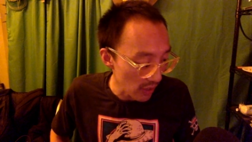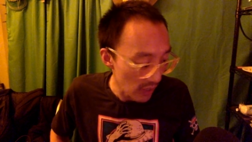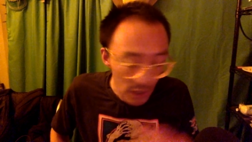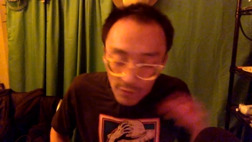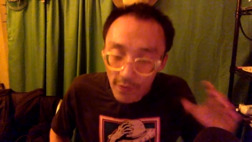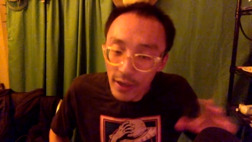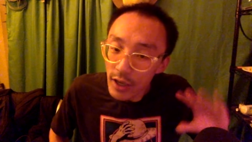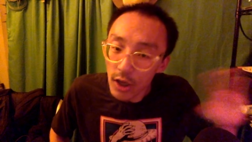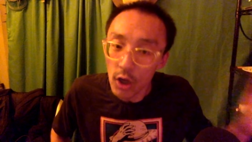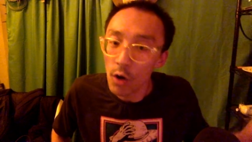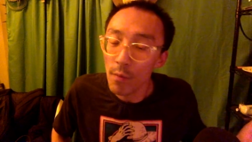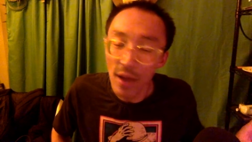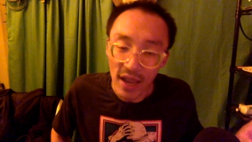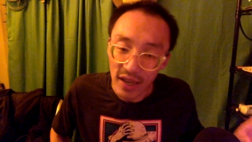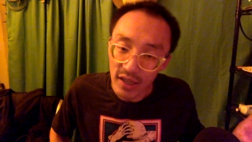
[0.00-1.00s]
If I could
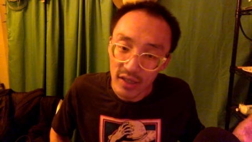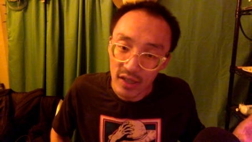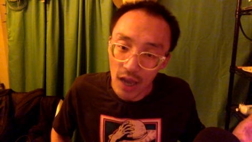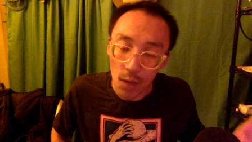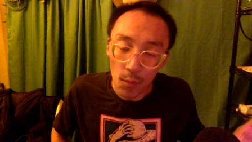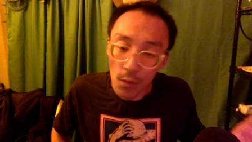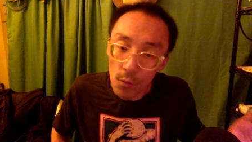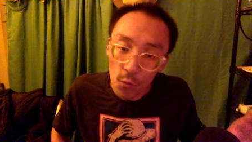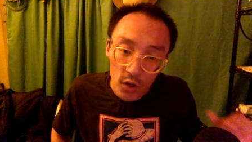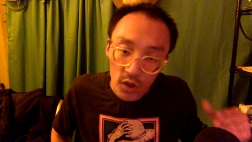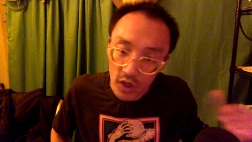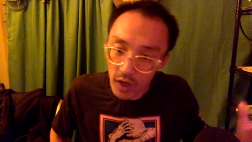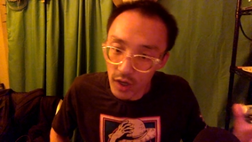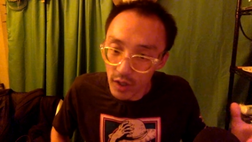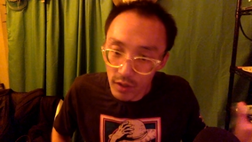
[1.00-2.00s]
go back in time, I
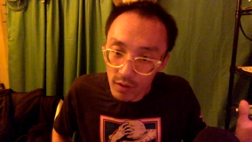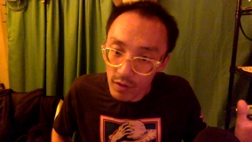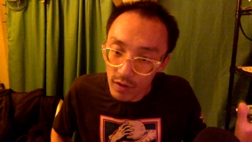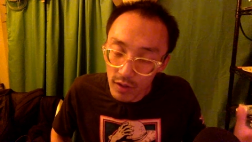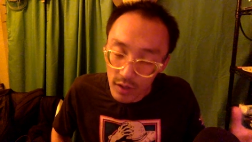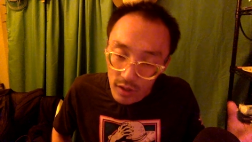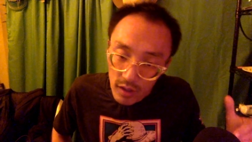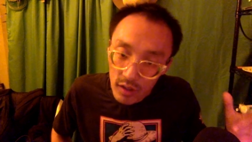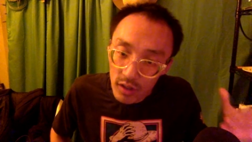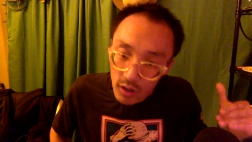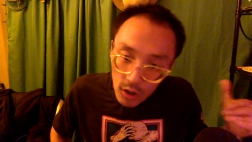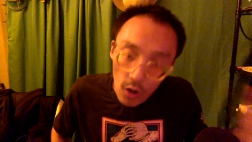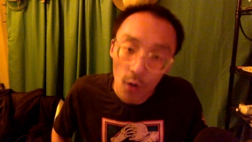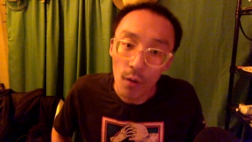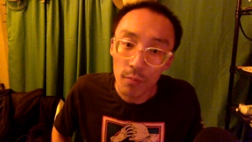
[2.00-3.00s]
wish I could
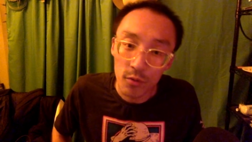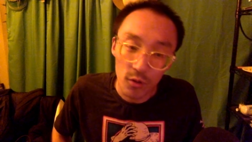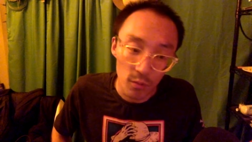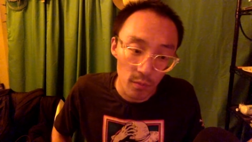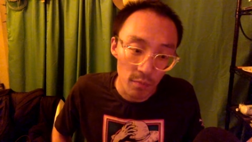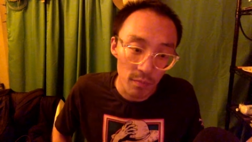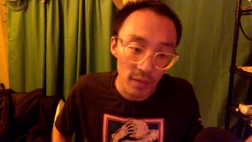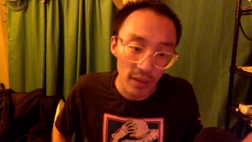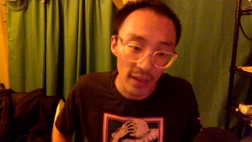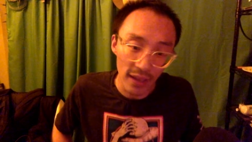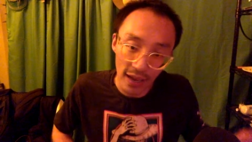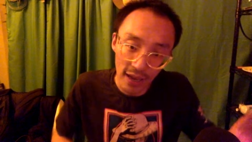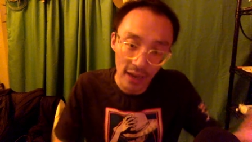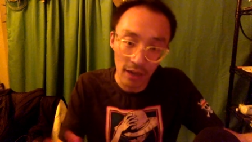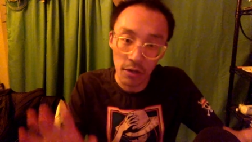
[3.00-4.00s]
go up to him and be like,
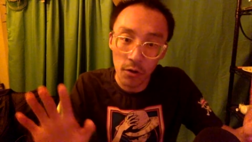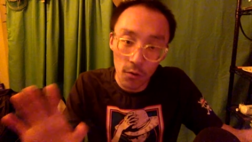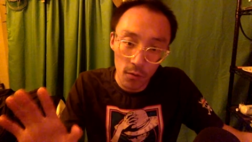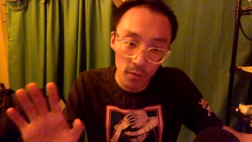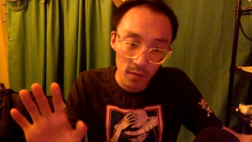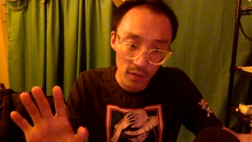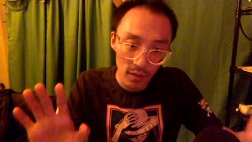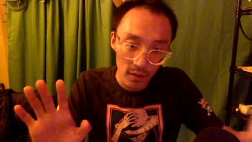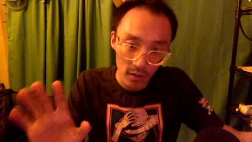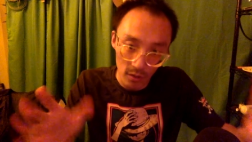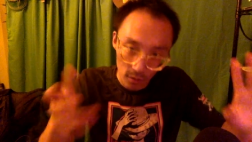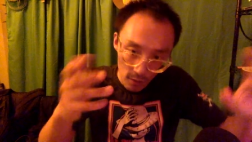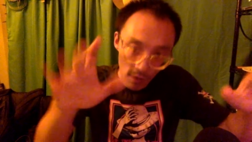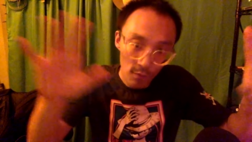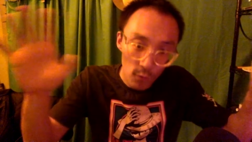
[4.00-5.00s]
"Hey, I know
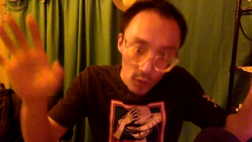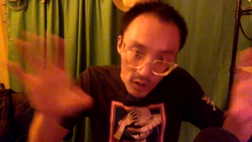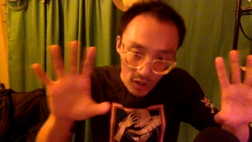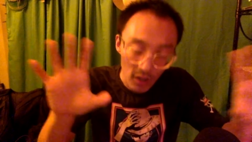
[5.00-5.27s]
everyone's